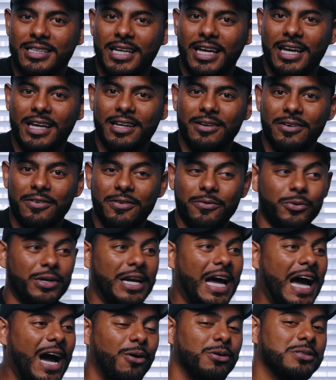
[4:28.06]
And when
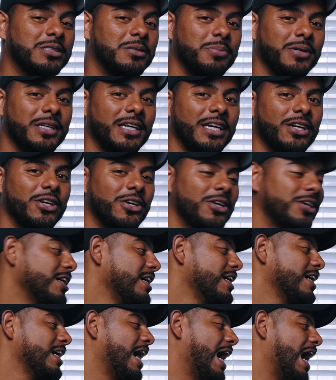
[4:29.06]
I was a beginner,
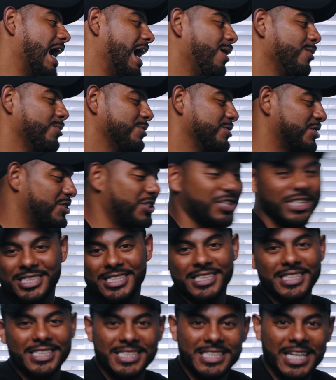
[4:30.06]
I was
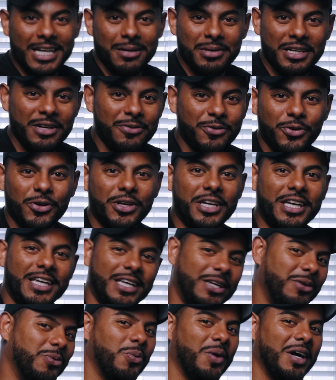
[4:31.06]
just at the same level
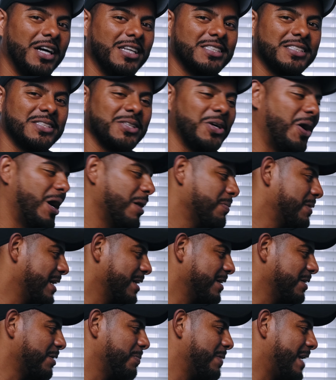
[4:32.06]
he was. So I'm
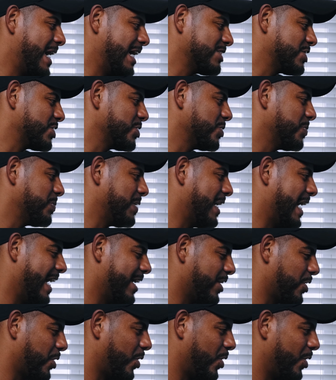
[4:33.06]
not gonna bash him
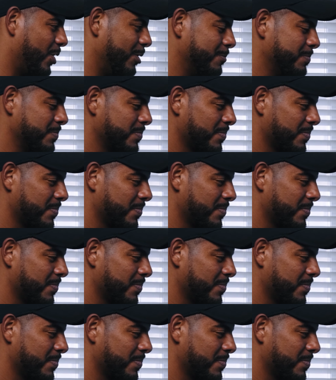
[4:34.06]
at all.